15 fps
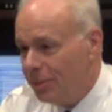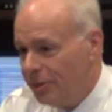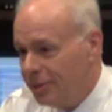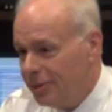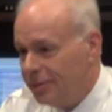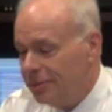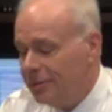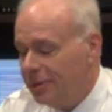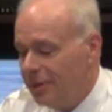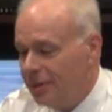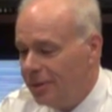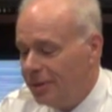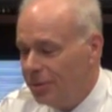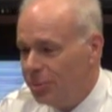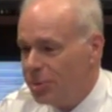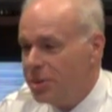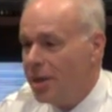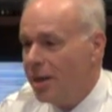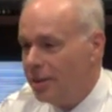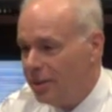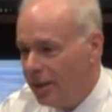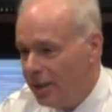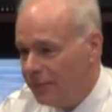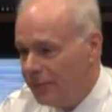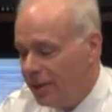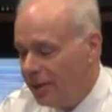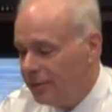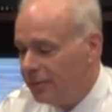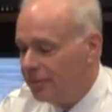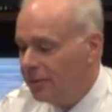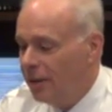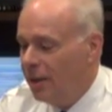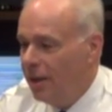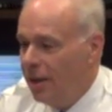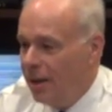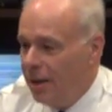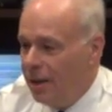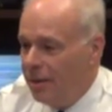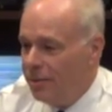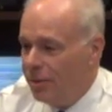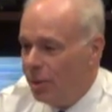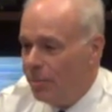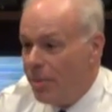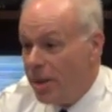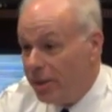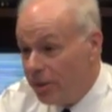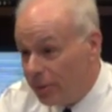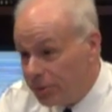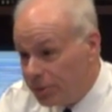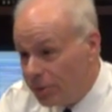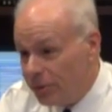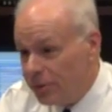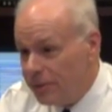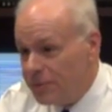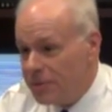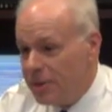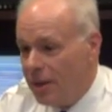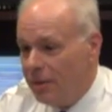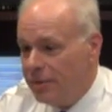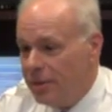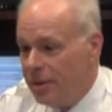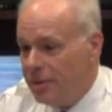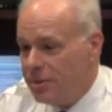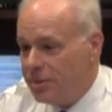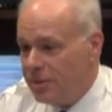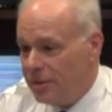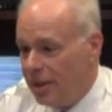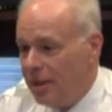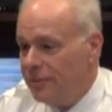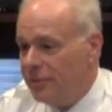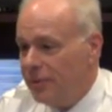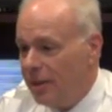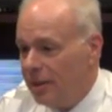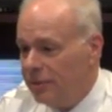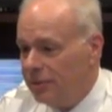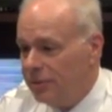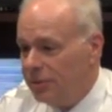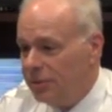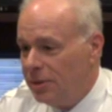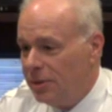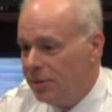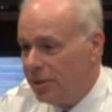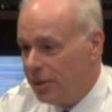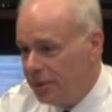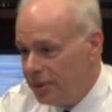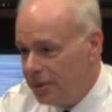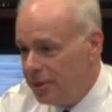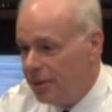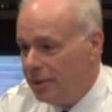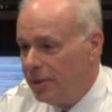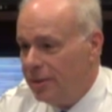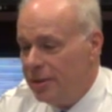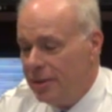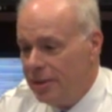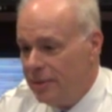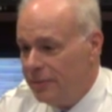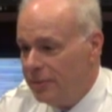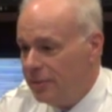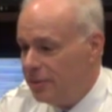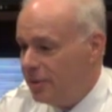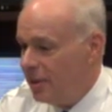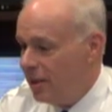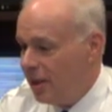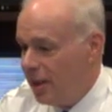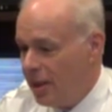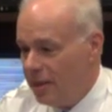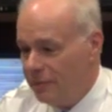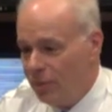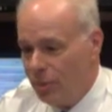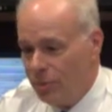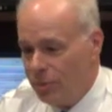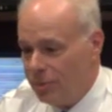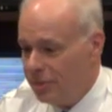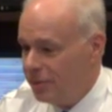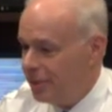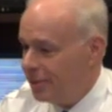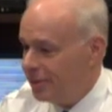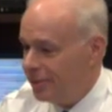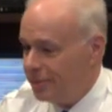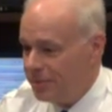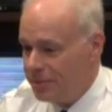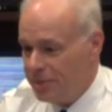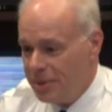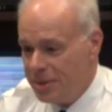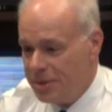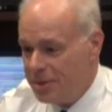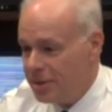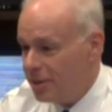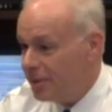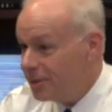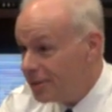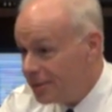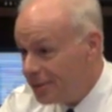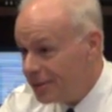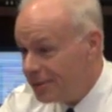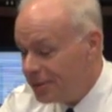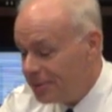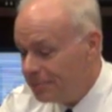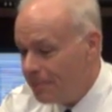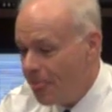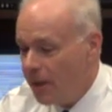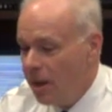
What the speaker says: burning. In other words, not a live candle. There are many alternatives nowadays to live candles that are LED that even have odor and scent in them.